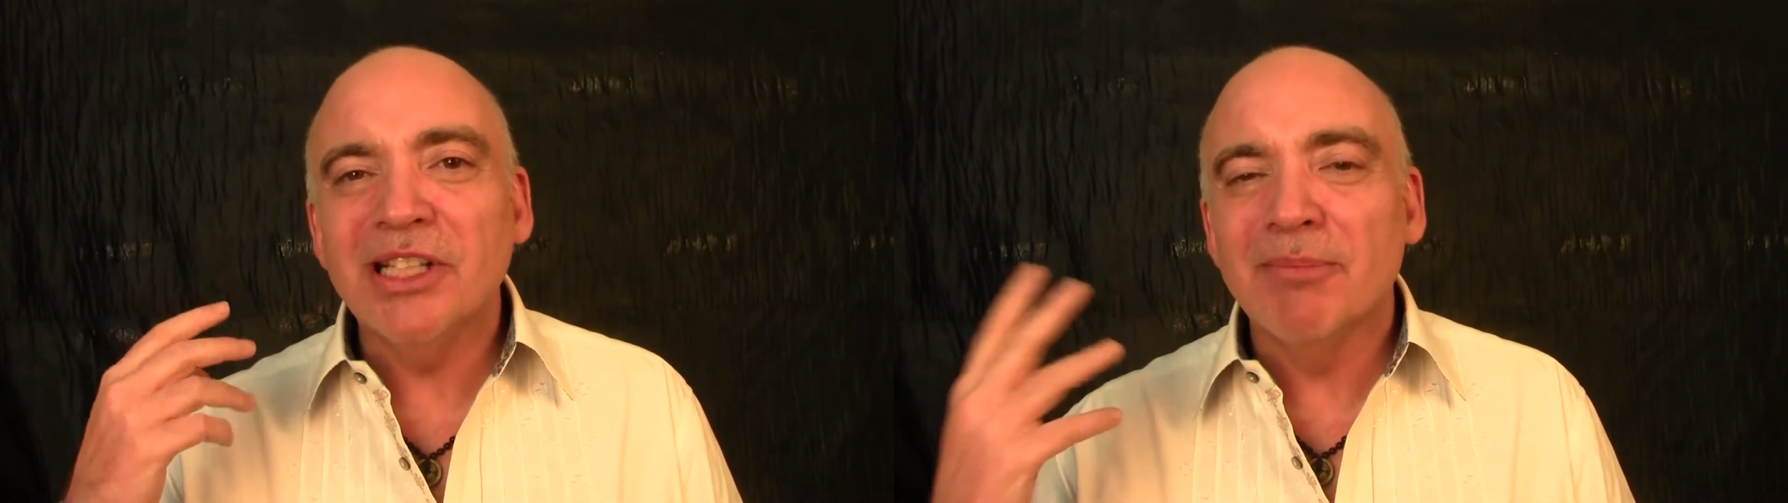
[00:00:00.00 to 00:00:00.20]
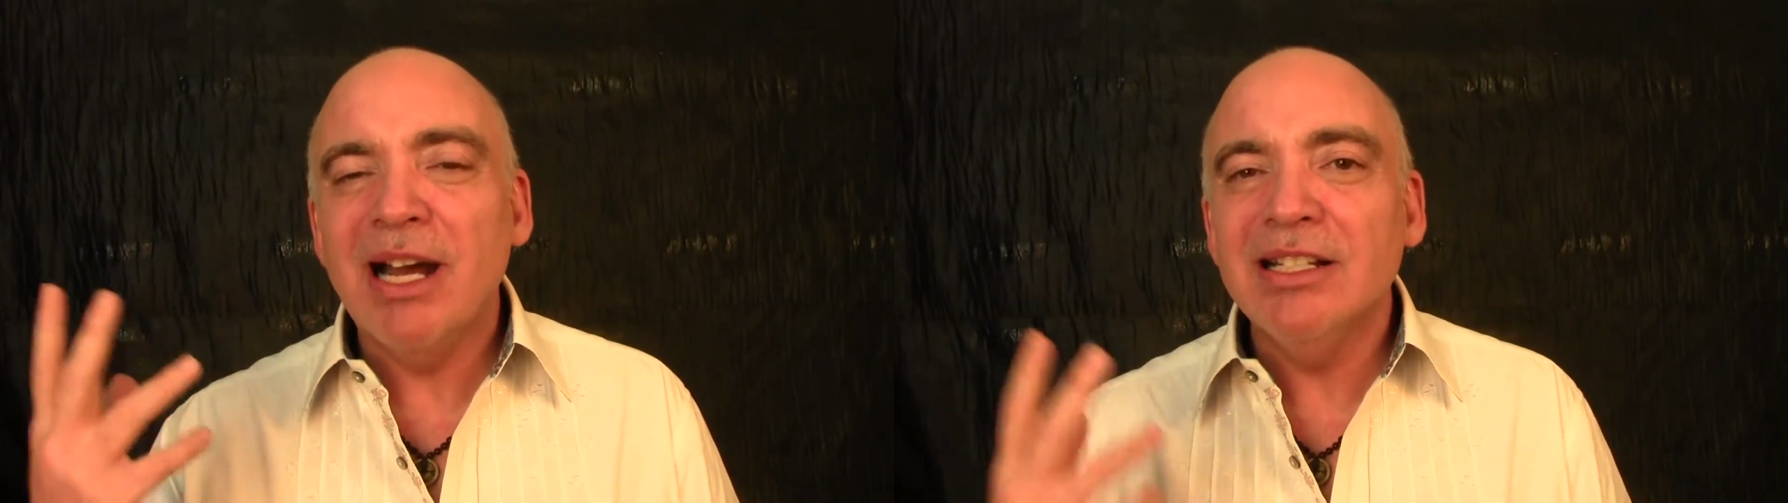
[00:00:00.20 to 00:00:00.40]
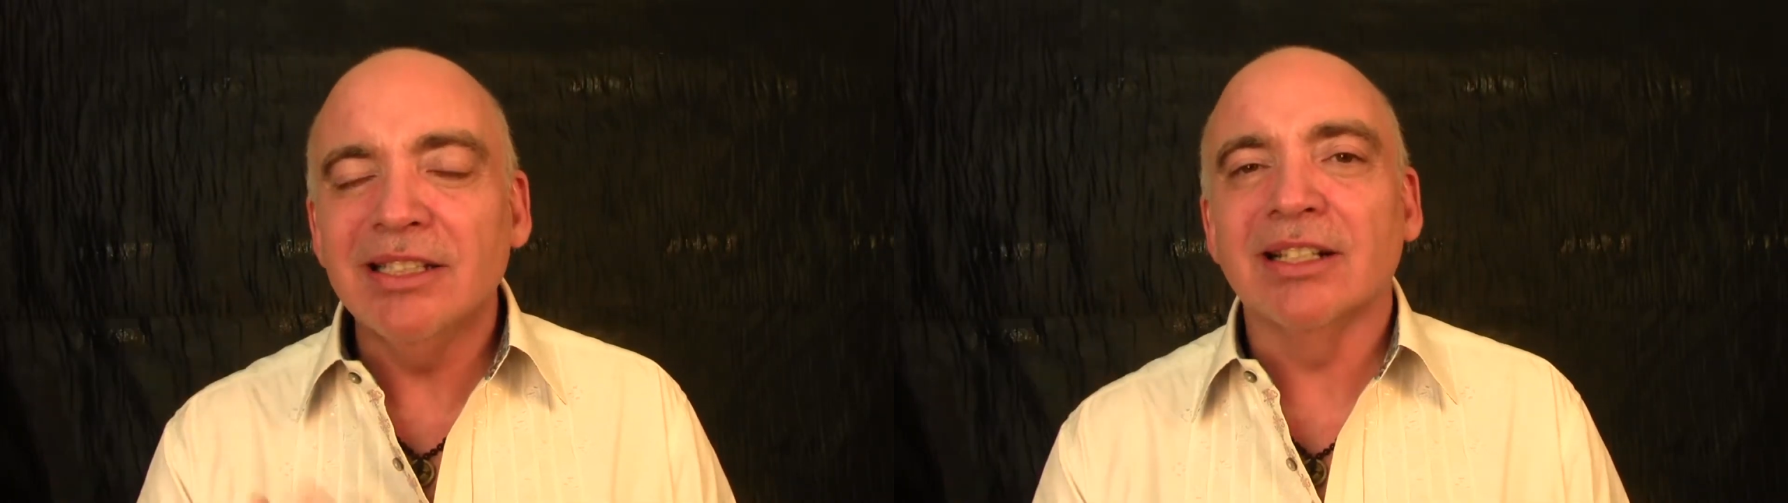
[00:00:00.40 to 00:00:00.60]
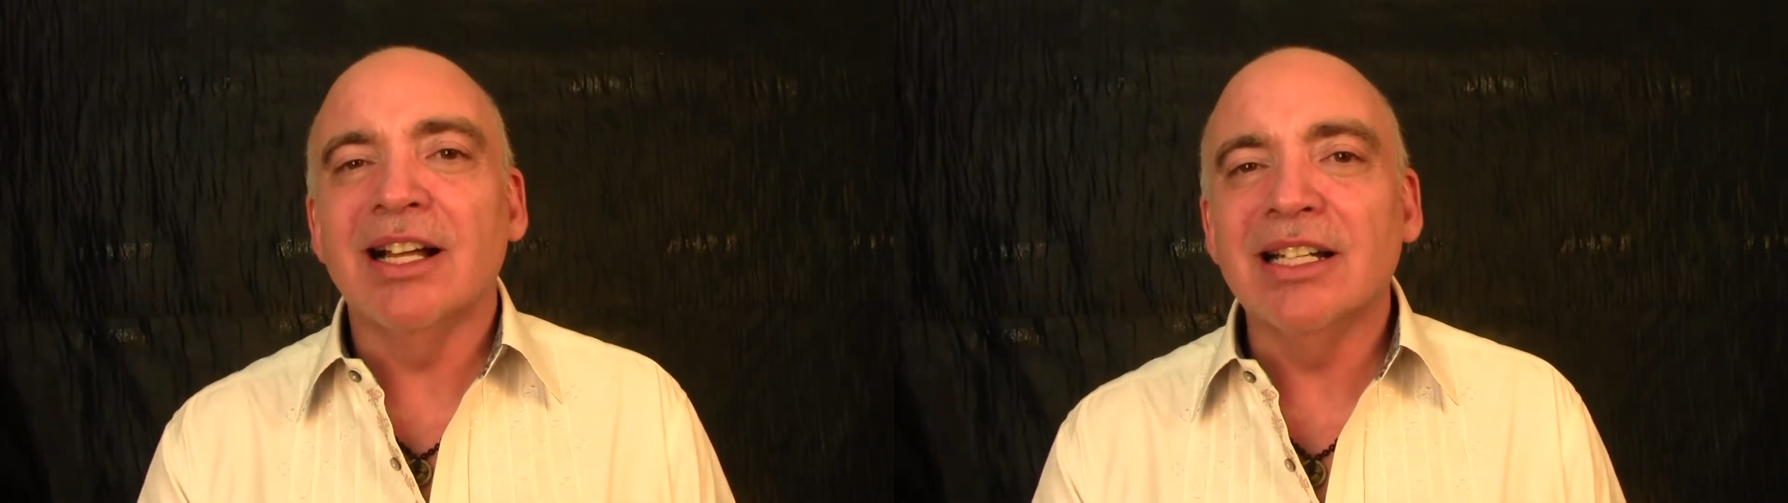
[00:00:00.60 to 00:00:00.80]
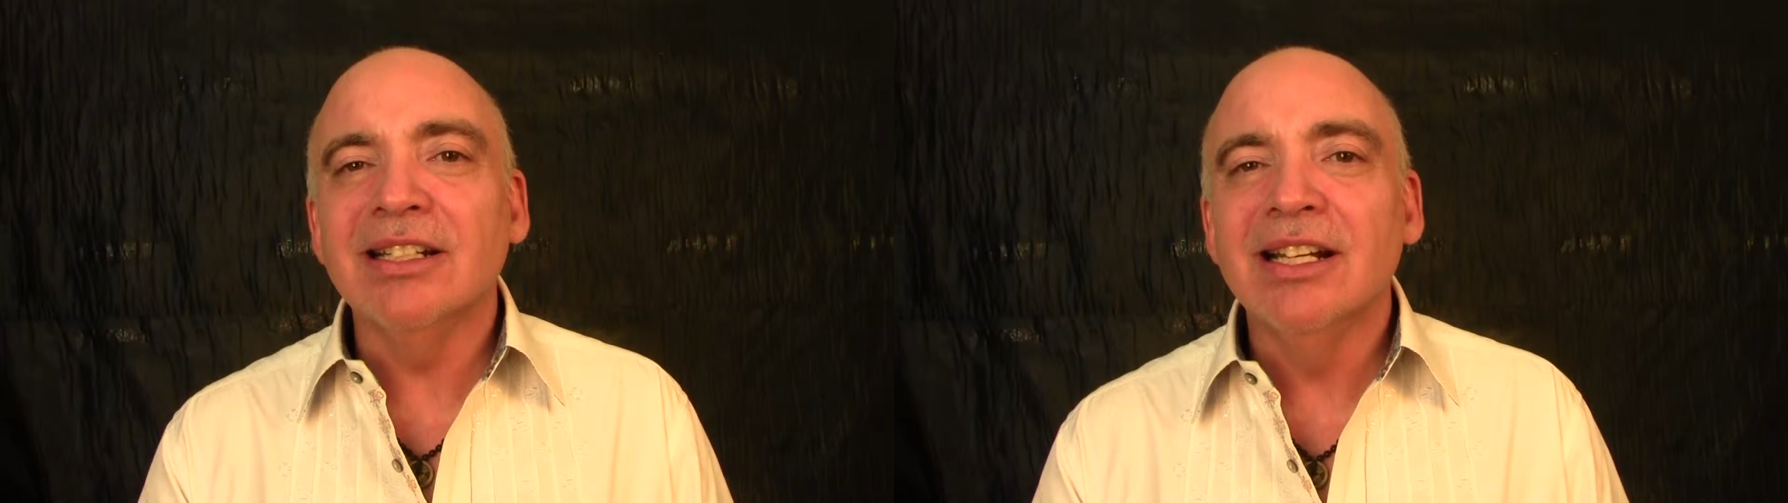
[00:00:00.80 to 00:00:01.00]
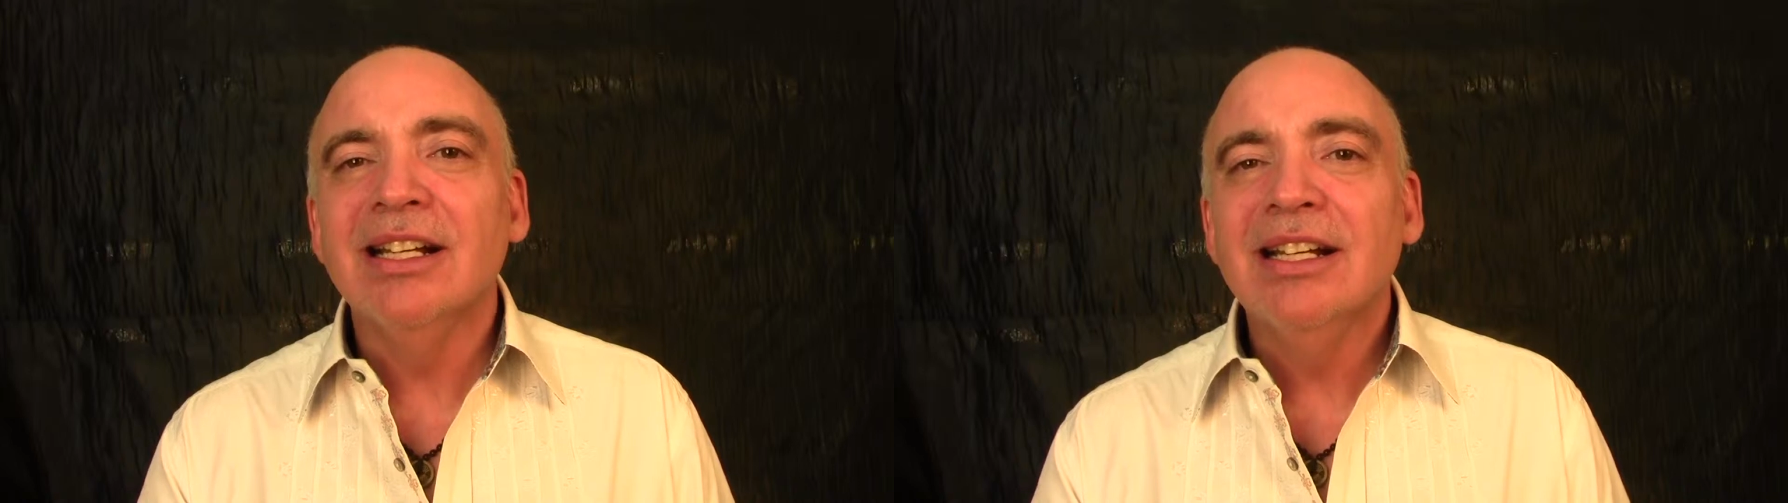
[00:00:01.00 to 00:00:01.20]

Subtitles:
your mindset aligned,